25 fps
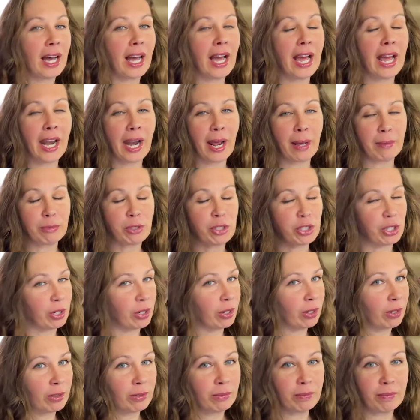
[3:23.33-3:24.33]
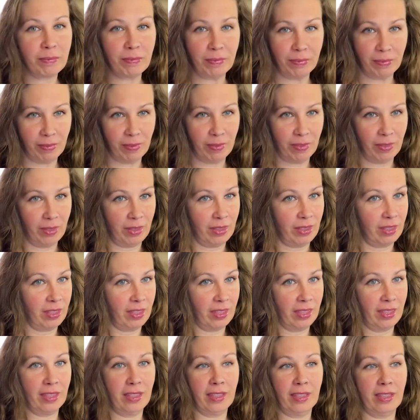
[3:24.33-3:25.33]
and I'm sure
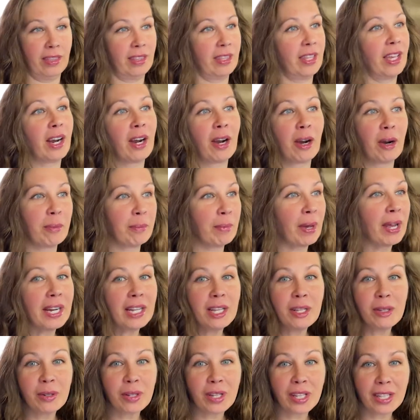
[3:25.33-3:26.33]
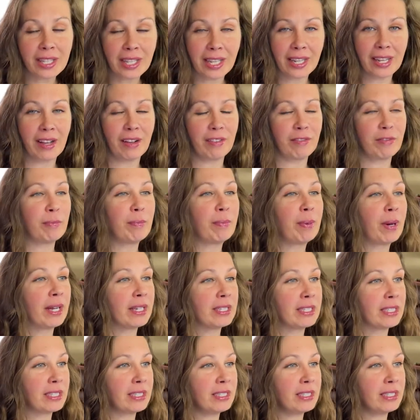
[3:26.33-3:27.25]
there are many you can think of, but